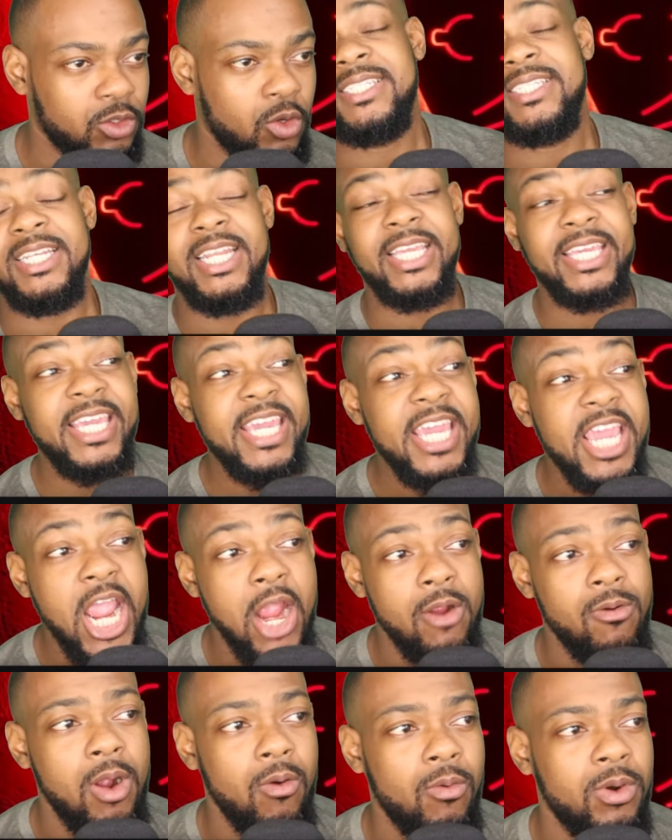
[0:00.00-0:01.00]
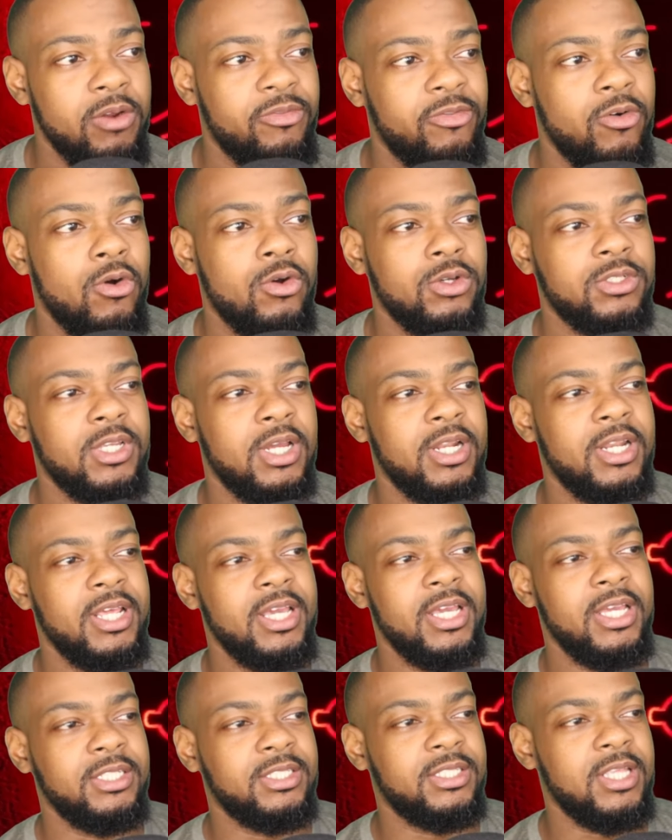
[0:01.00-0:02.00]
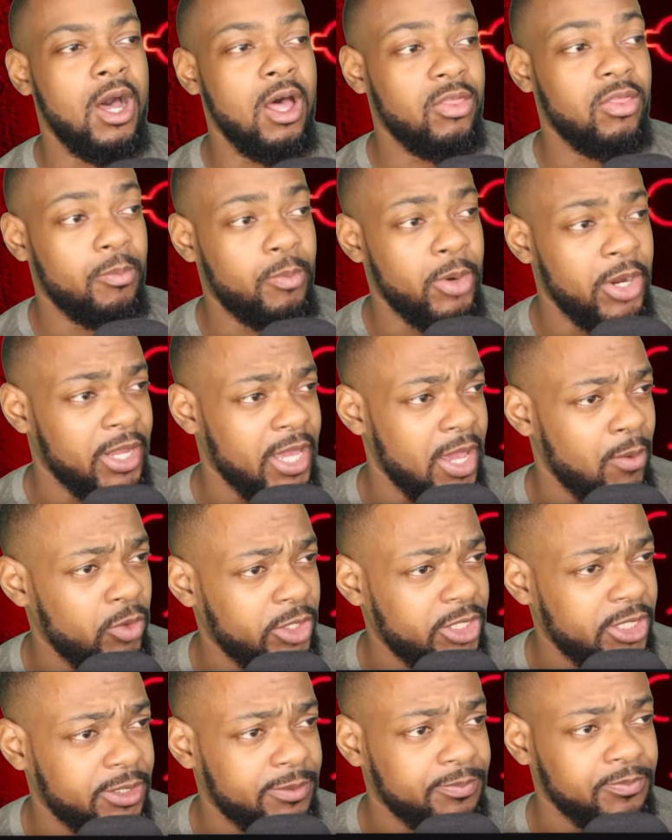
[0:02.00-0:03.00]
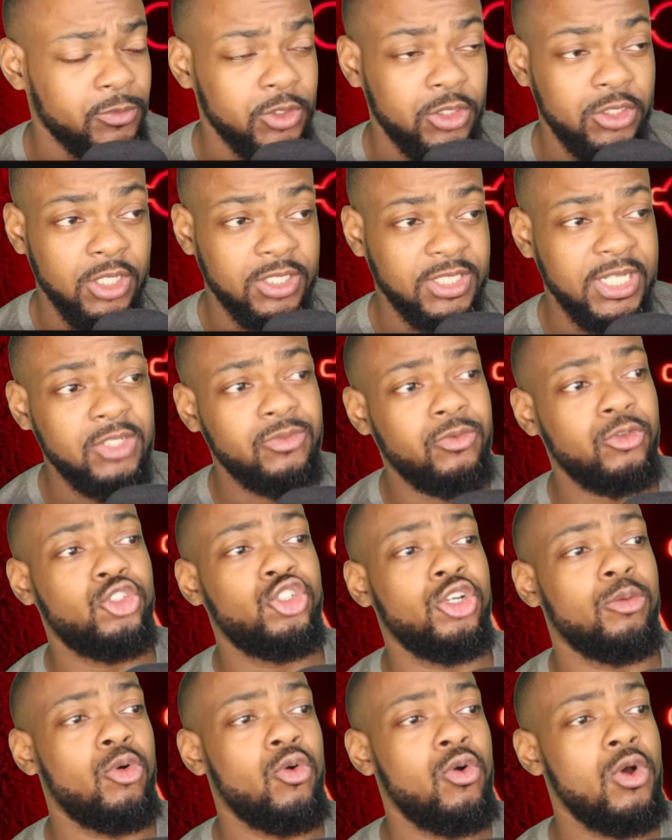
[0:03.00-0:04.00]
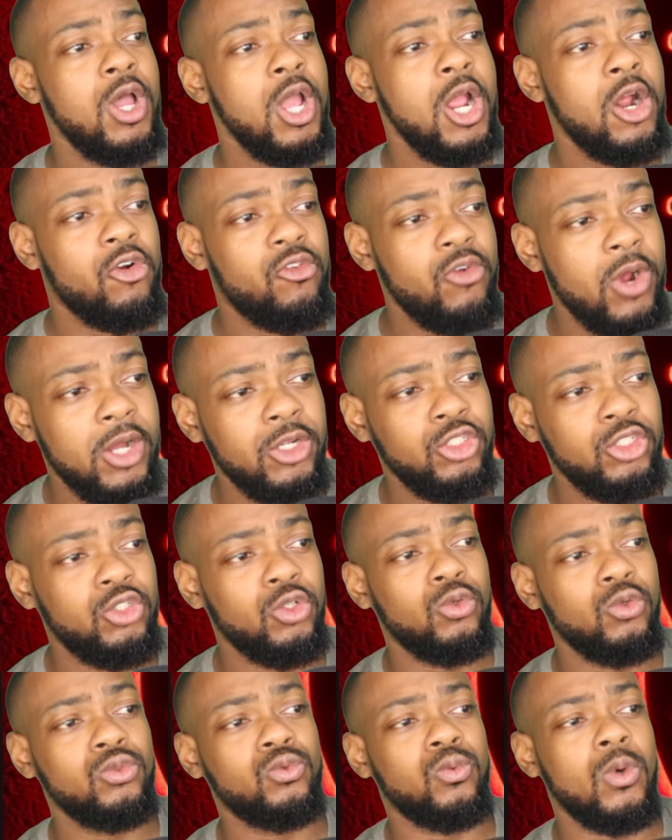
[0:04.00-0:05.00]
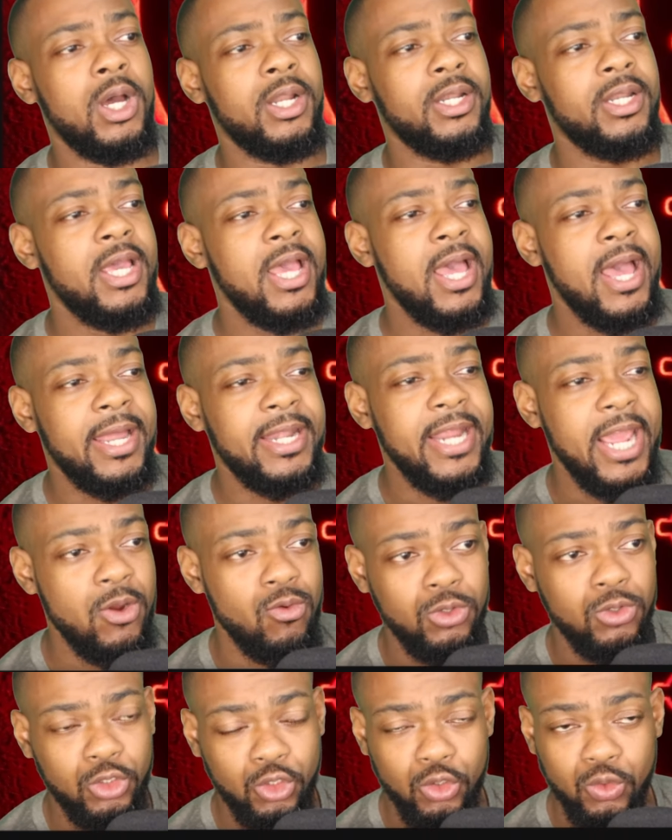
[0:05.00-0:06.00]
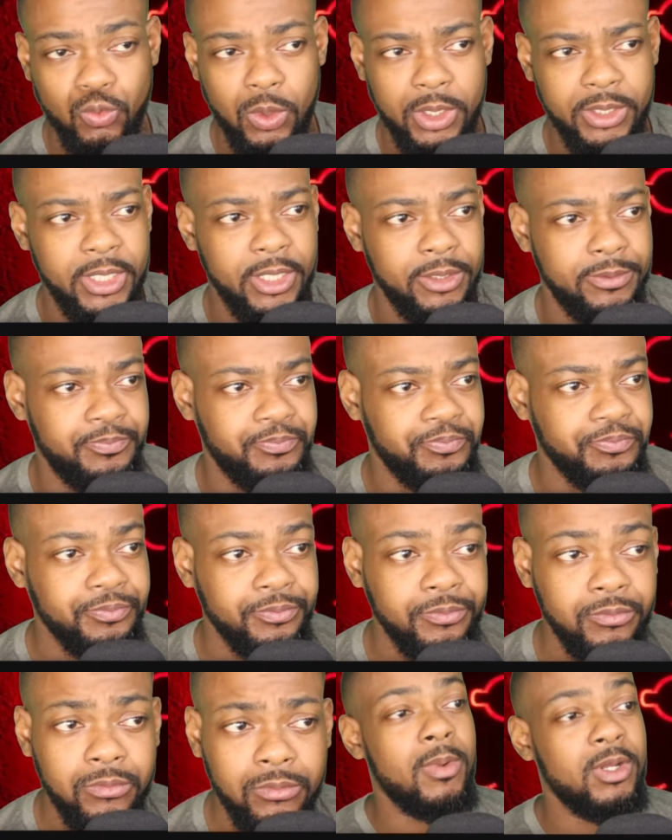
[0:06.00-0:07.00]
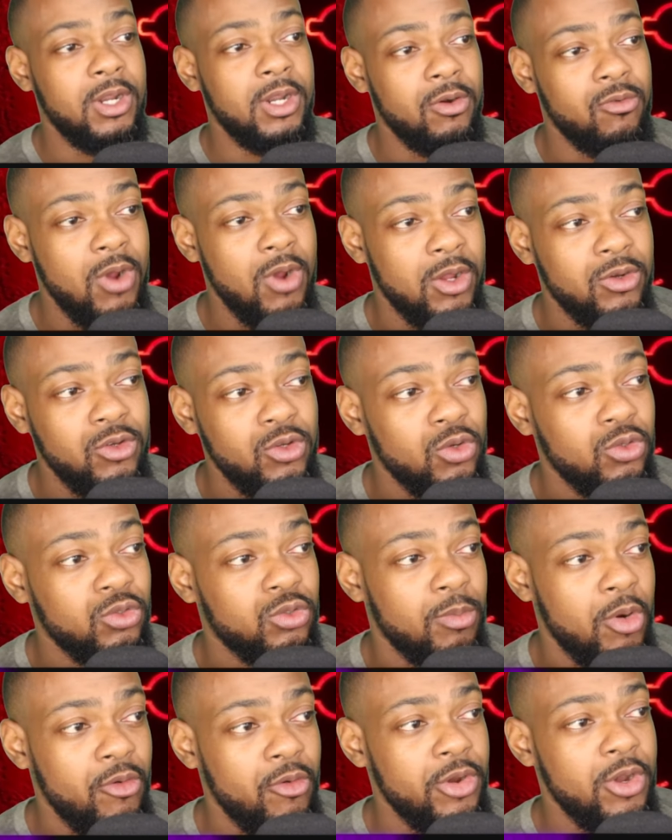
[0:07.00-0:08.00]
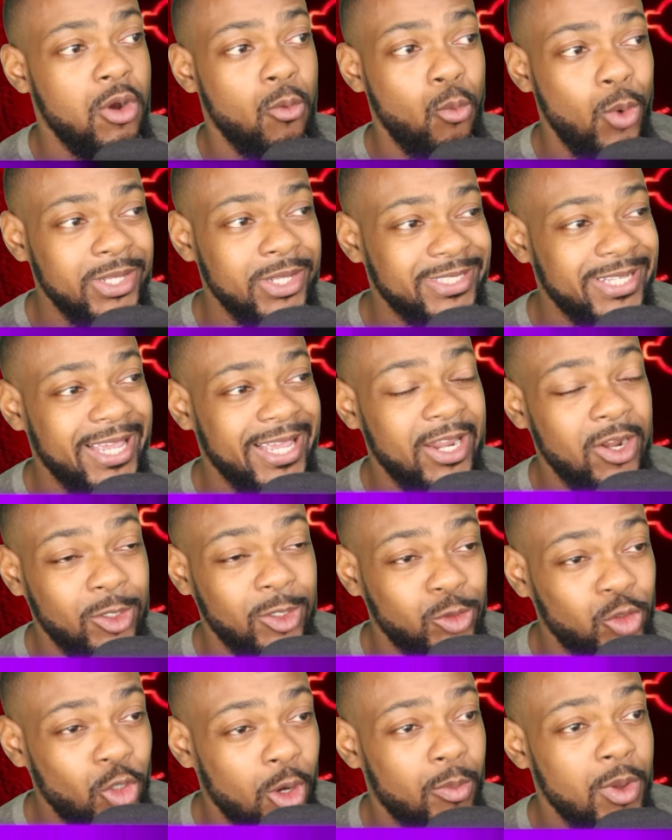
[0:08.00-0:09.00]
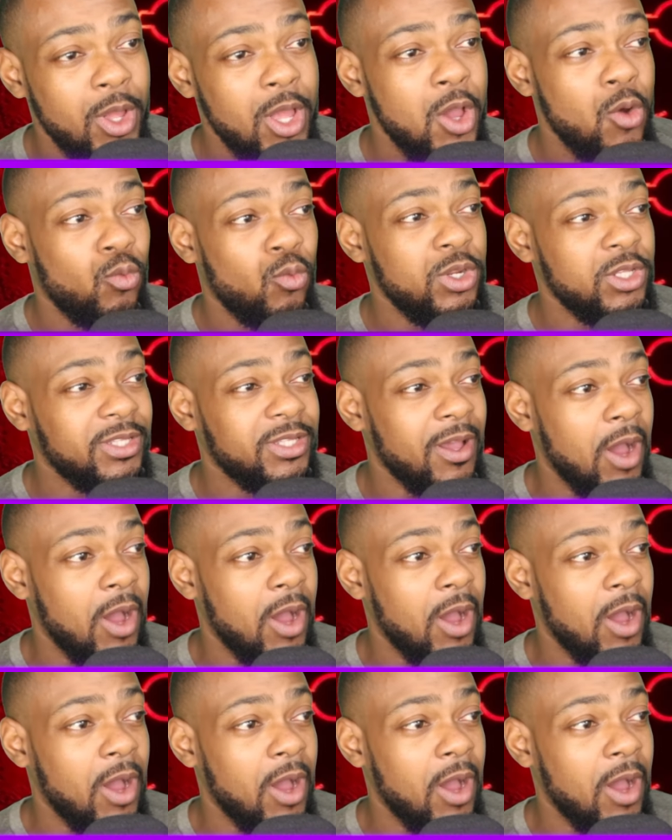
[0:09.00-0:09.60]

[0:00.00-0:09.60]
As I said, the key area I want to focus on is the other pair game, which is successful dribble, ground duels won, and aerial duels won. Now, when you come on the ground duels, Marino once again on top.